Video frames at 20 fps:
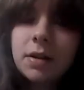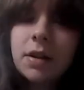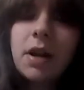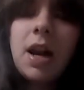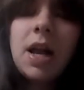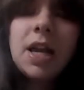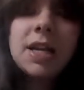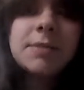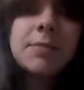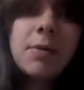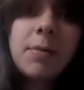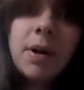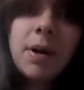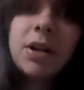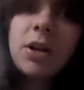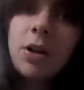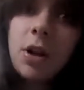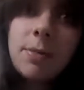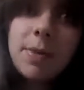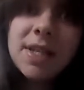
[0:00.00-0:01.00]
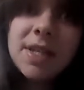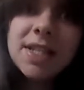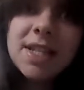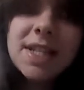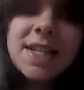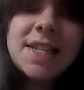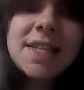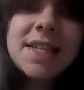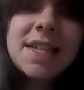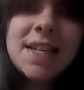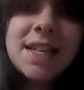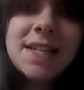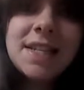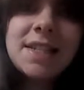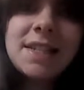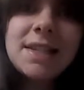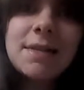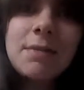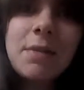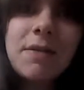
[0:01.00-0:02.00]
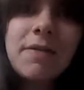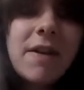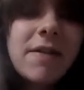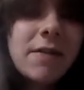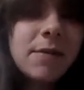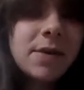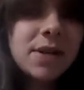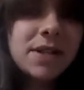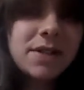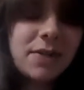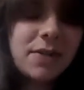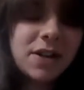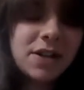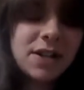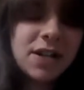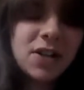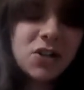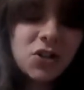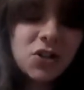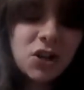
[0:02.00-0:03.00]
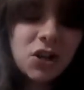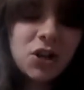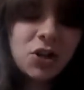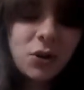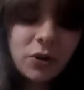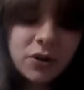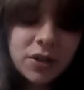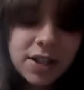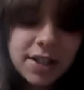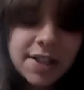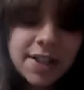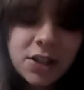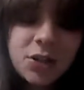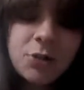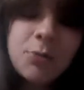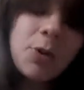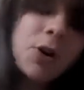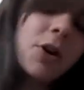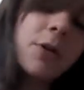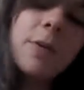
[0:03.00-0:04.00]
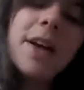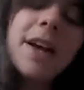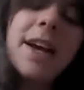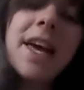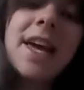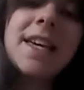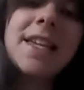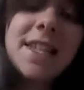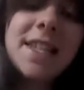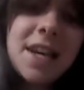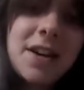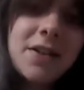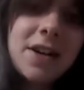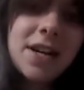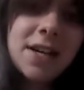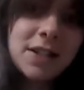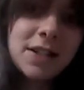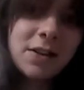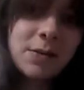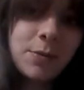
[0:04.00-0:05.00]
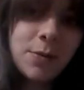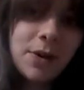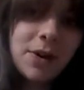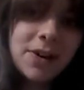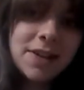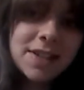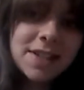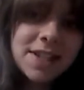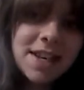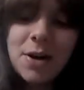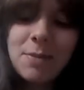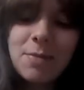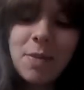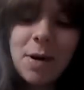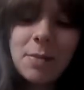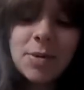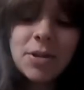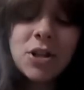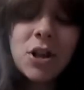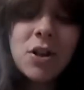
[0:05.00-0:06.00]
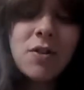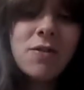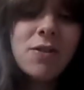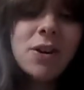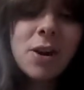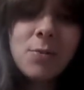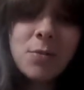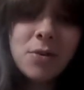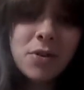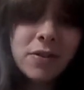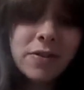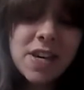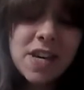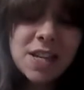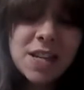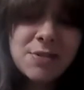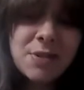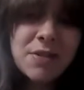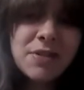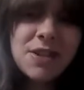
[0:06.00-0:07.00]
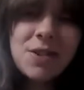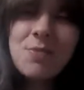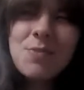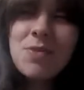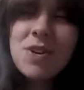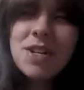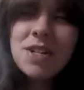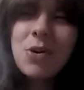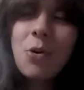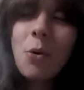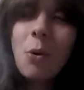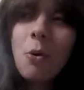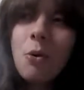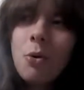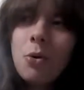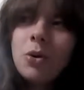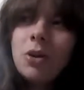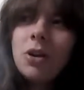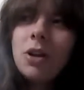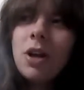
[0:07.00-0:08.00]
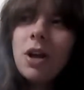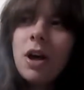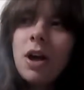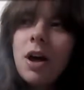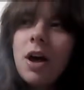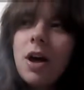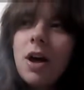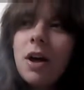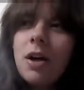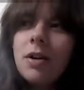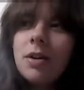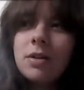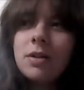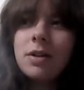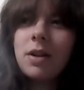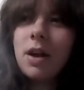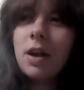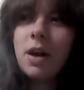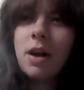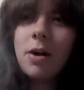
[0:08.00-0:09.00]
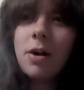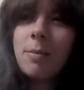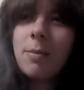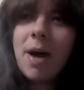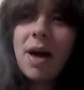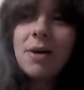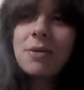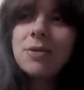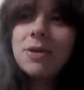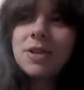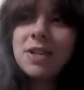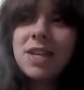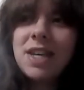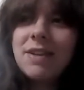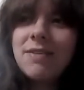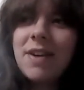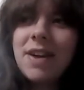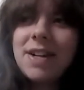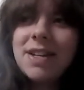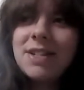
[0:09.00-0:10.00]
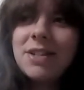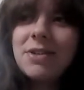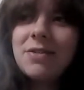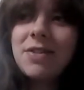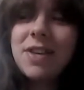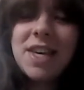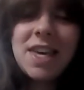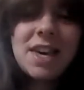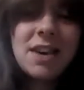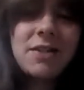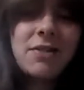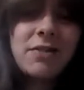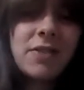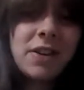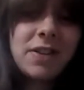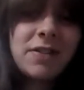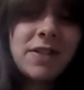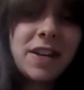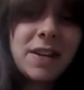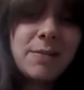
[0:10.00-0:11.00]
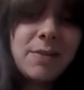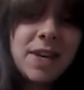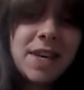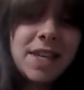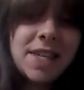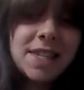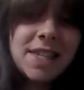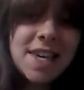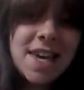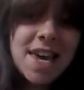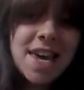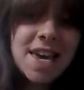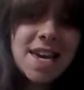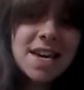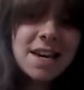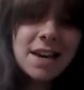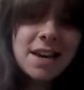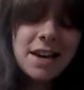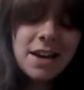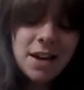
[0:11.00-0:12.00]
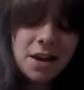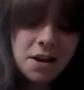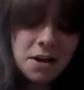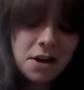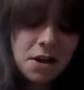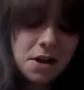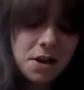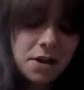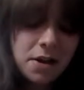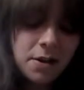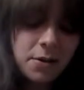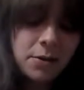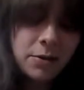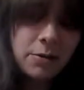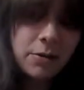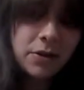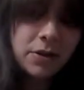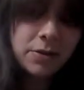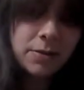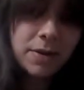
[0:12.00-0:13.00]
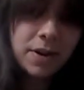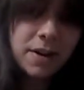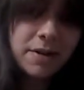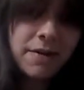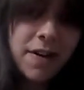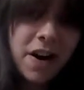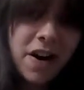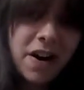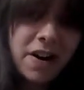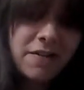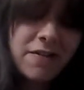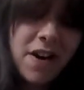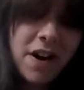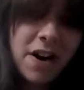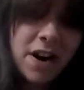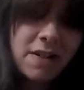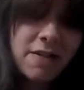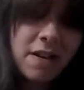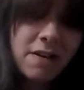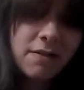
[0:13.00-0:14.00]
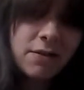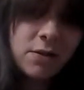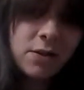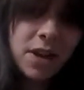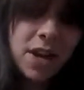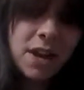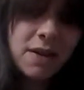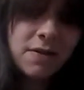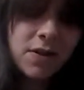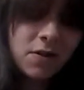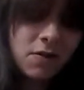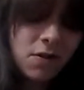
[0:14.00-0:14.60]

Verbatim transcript: Last but by no means least is my favourite piece of French literature, not a single book but a series of books published over a number of years, but for some reason all are about the events of the year fifty B C. It has been a very, very eventful year for the